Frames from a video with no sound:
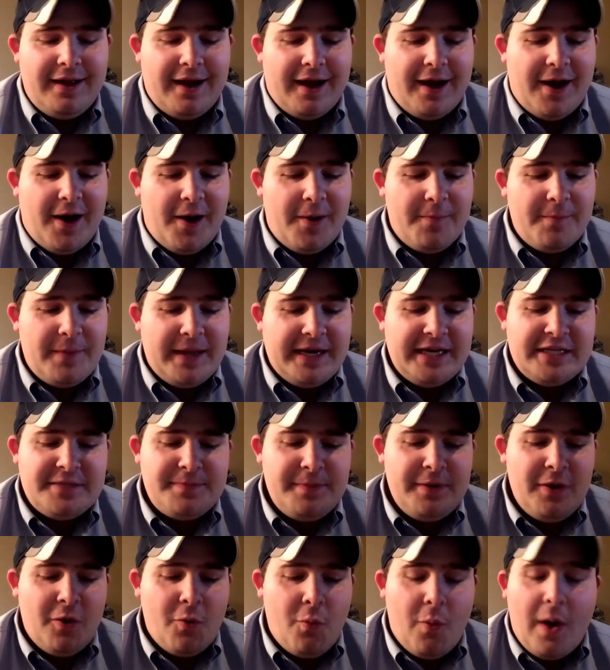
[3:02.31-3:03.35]
And it's
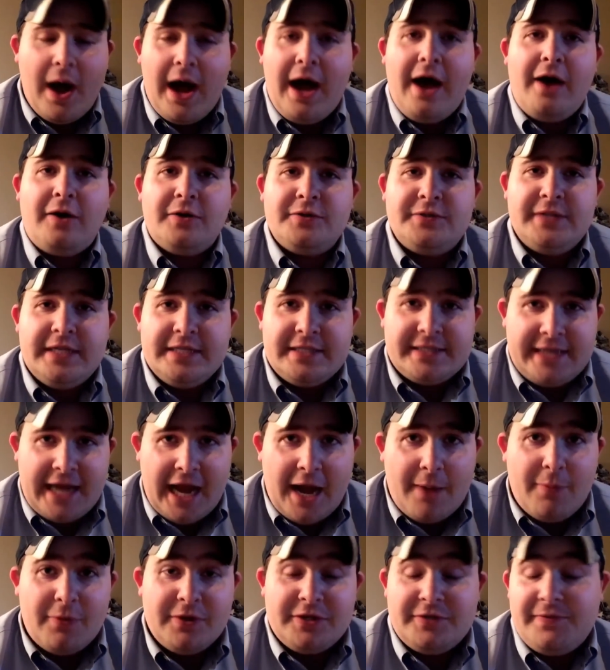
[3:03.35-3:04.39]
been a while since
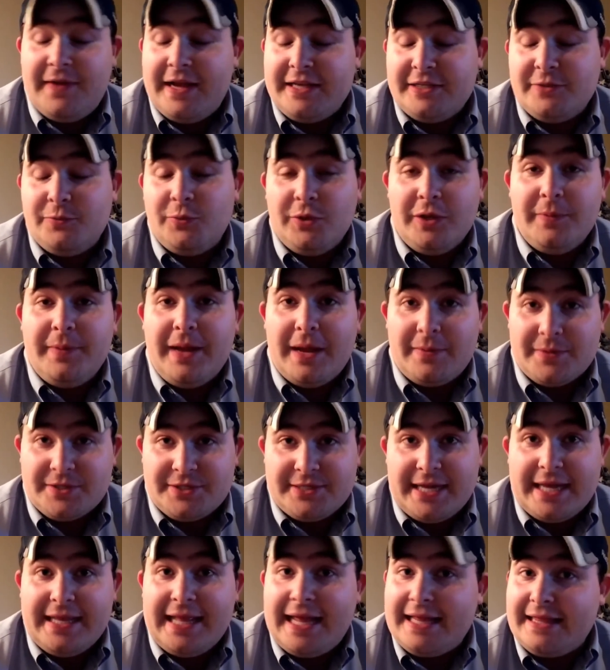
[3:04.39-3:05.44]
Cowboys fans have really been able to
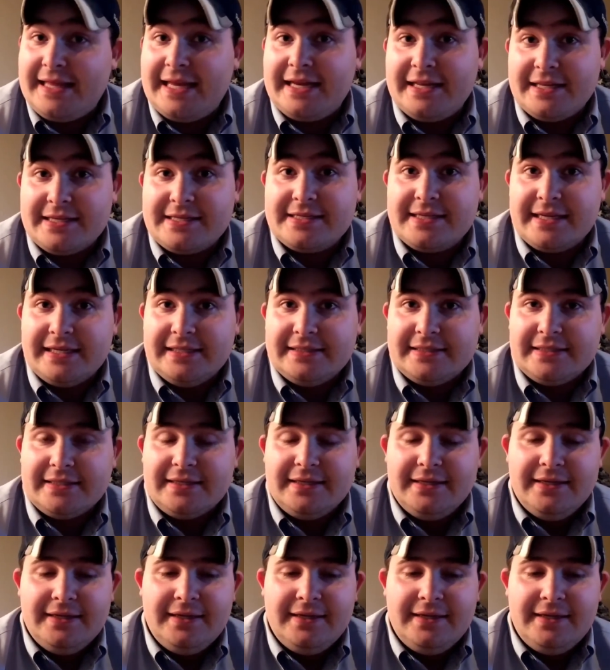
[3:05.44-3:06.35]
say that at the end of the season.